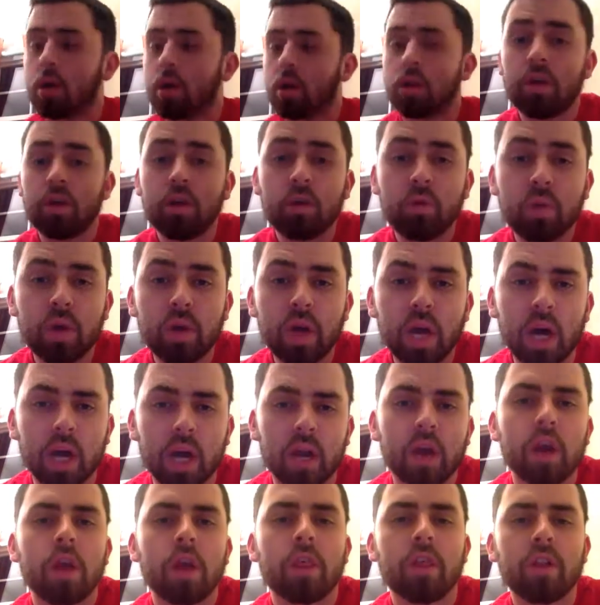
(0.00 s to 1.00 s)
Then we
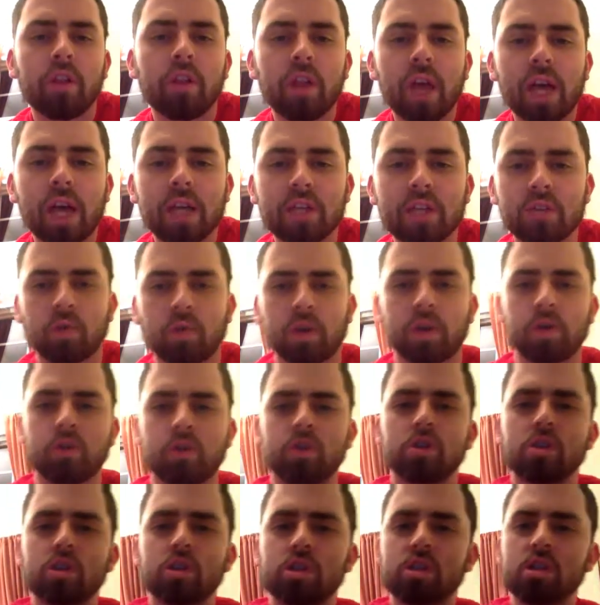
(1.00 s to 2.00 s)
got the last
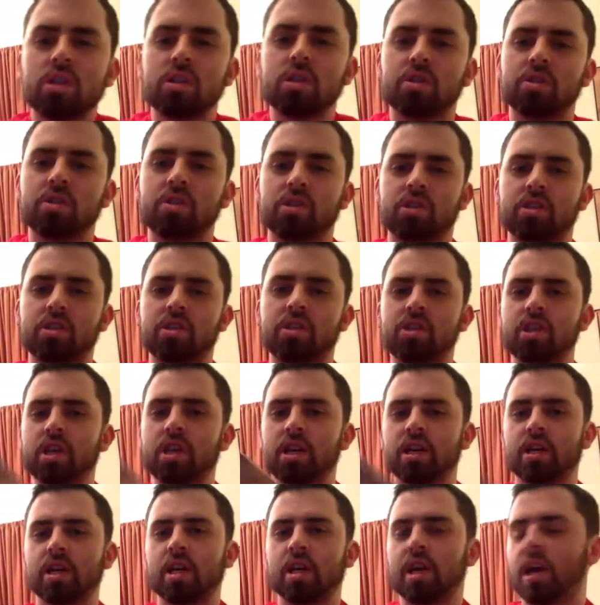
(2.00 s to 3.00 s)
record in this
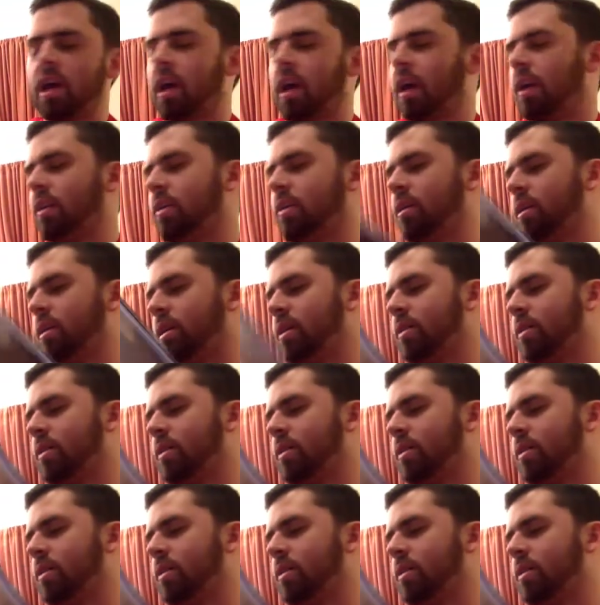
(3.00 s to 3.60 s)
set, and